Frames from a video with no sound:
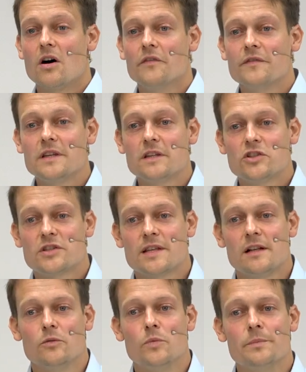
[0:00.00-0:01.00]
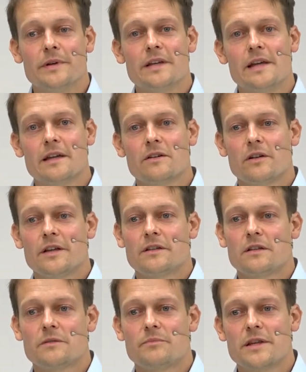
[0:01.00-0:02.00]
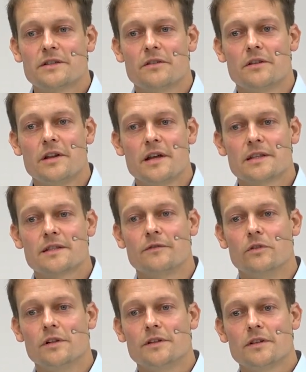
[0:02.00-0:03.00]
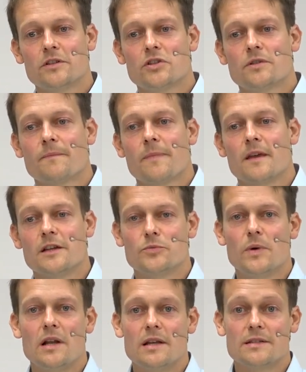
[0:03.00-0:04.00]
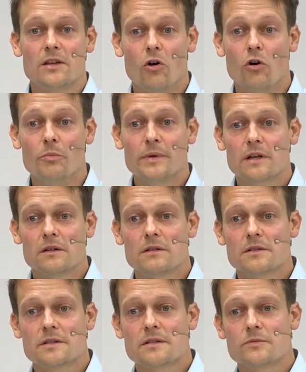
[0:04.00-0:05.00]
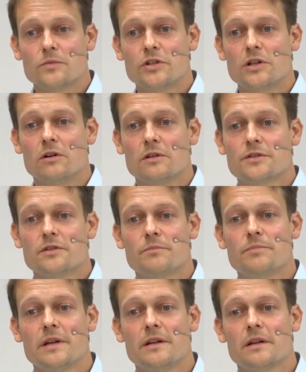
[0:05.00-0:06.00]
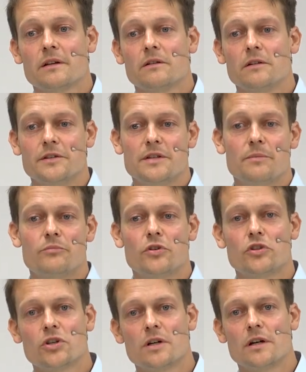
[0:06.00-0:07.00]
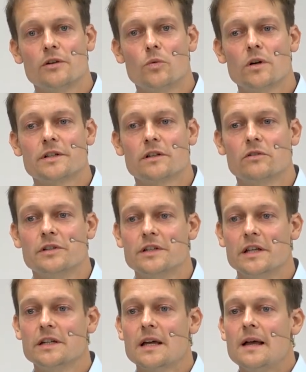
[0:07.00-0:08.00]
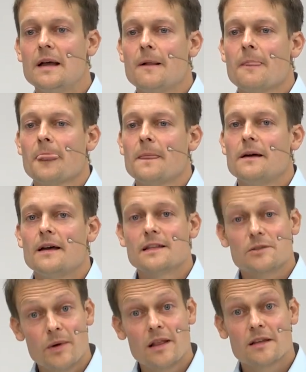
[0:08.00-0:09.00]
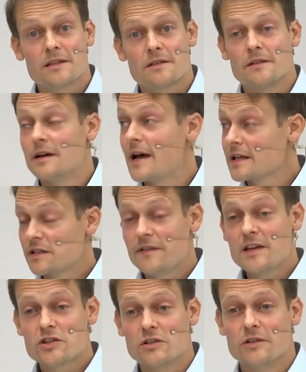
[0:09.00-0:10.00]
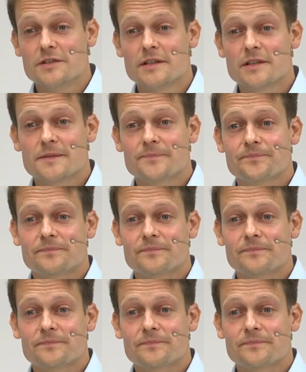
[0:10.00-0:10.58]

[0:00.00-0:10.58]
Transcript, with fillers: of each cell will be calculated based on the Nernst voltage as well as ohmic losses, which are also depending on temperature and water content, as well as the activation losses